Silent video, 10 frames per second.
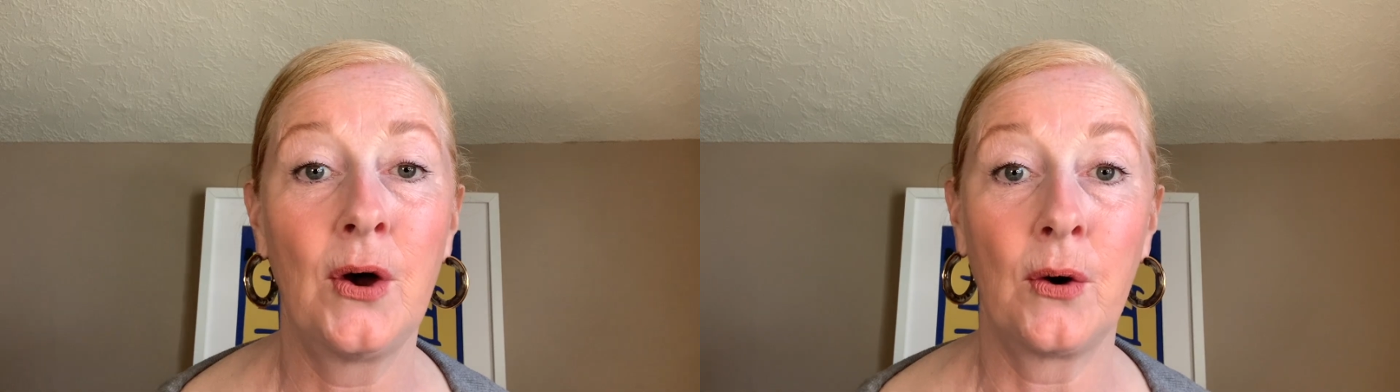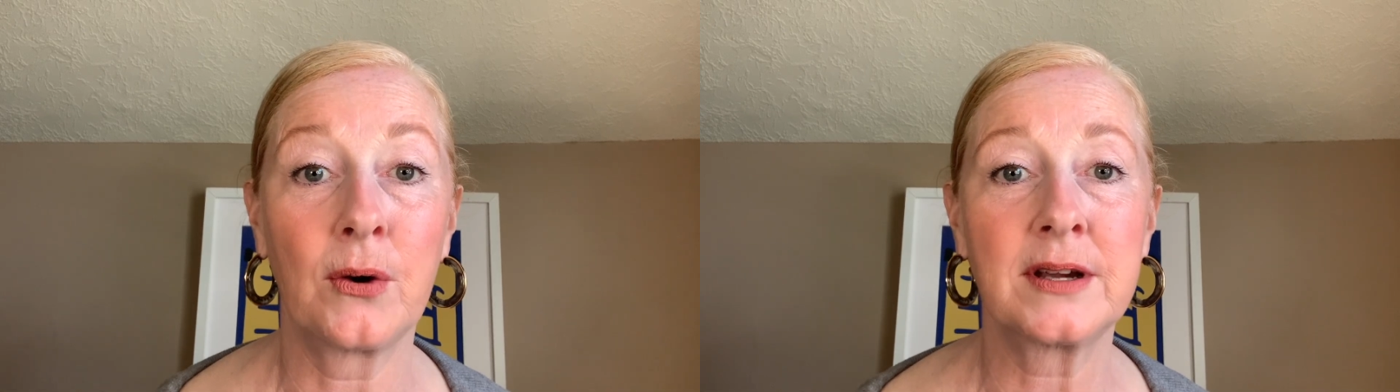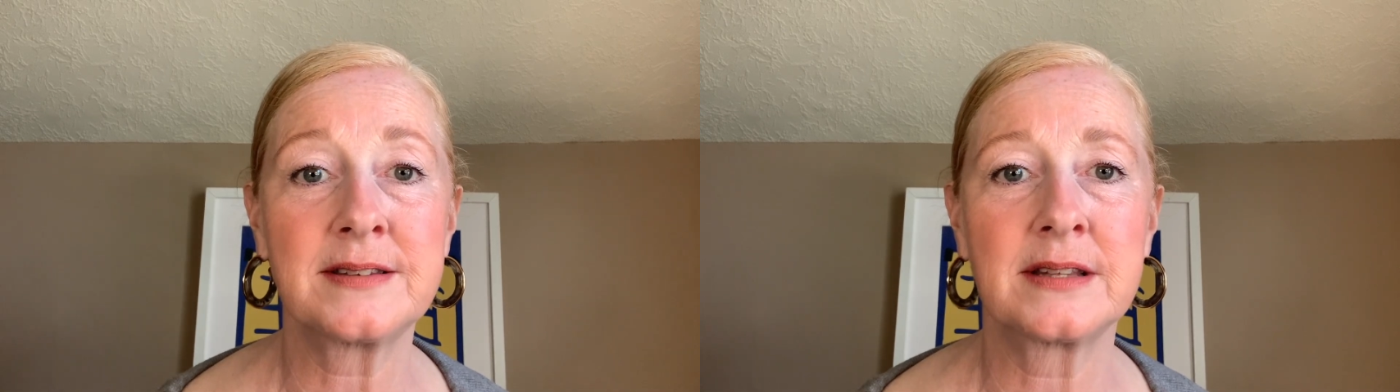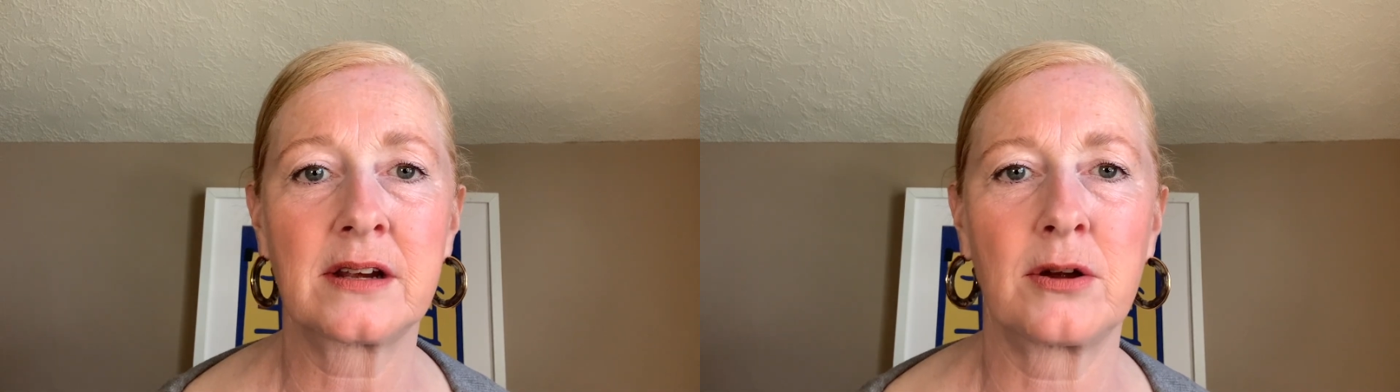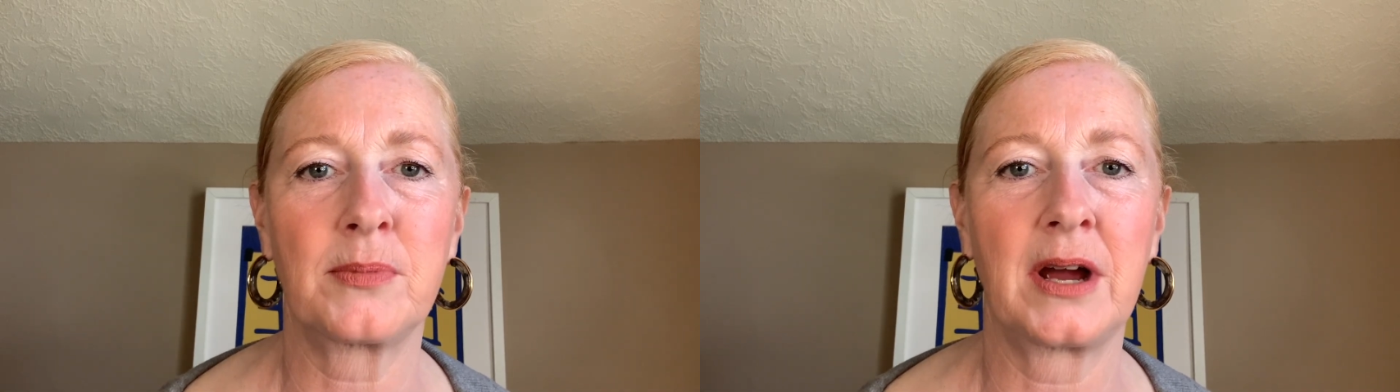or a
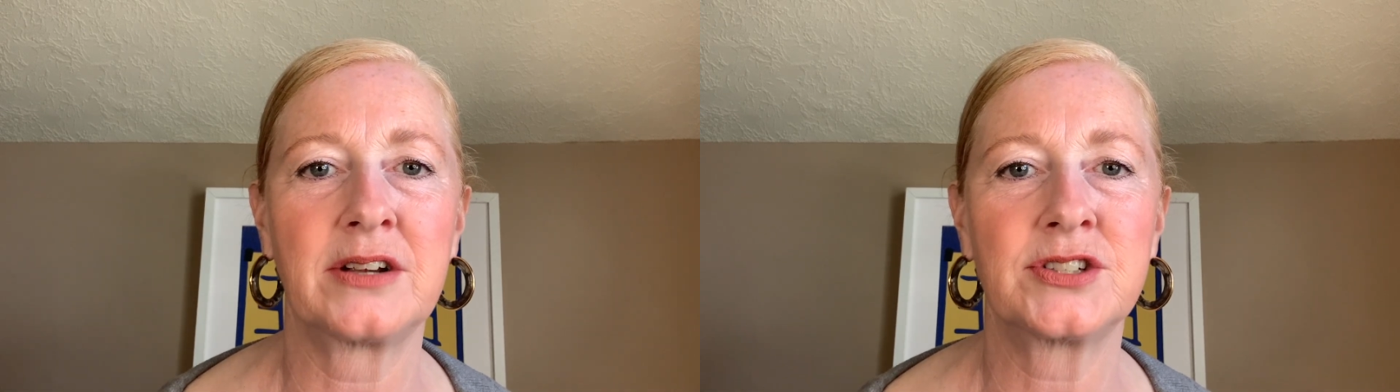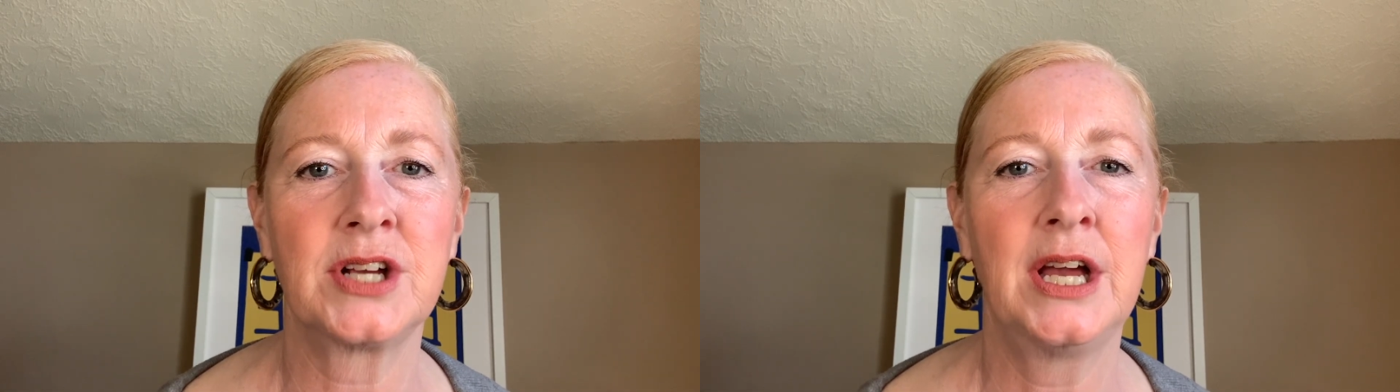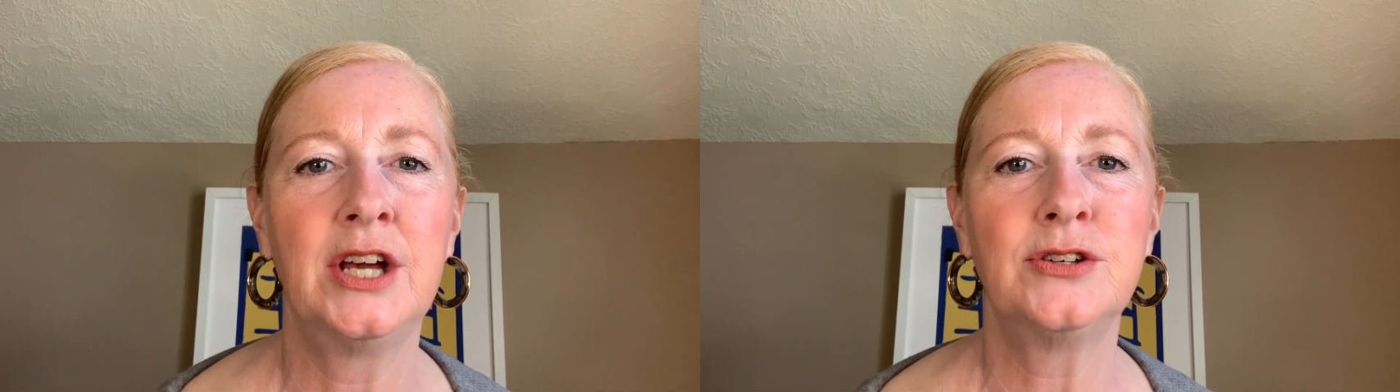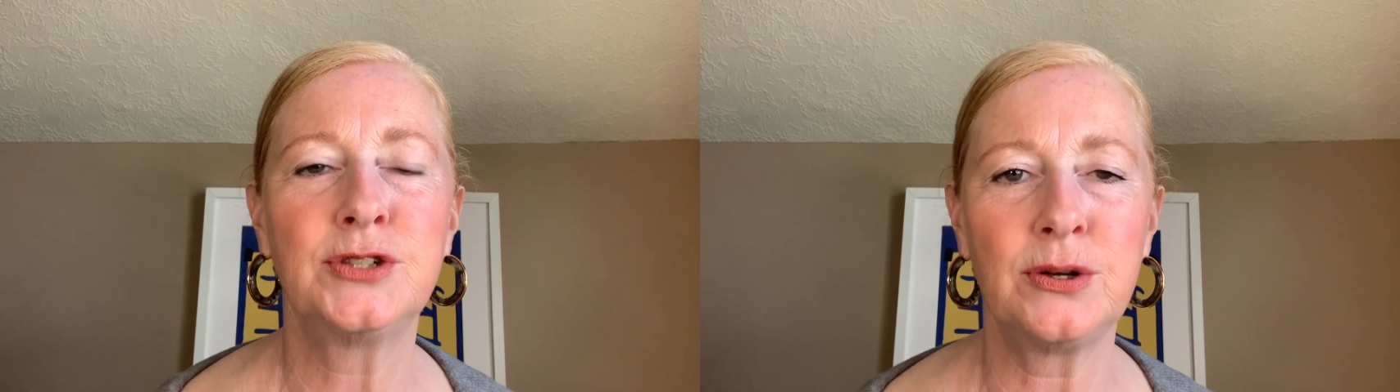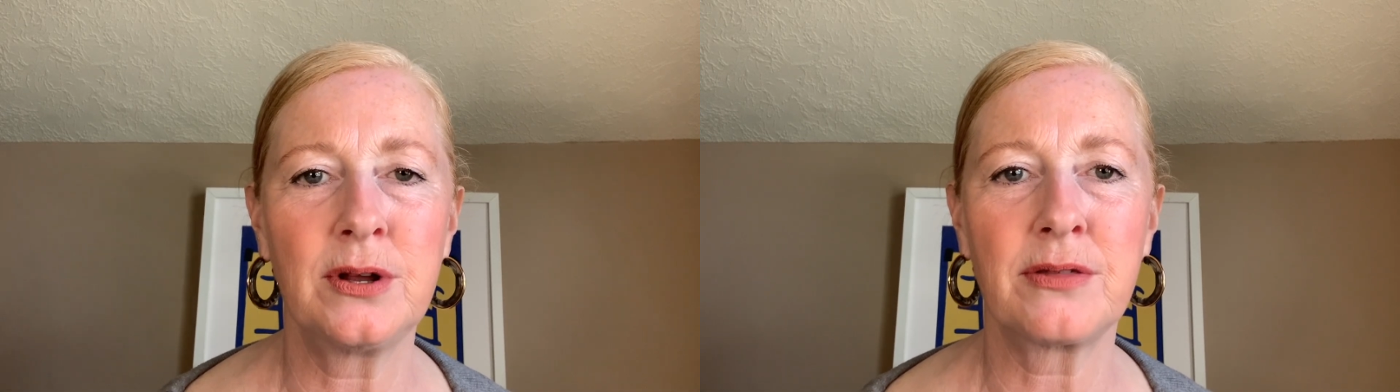slicker brush 2 to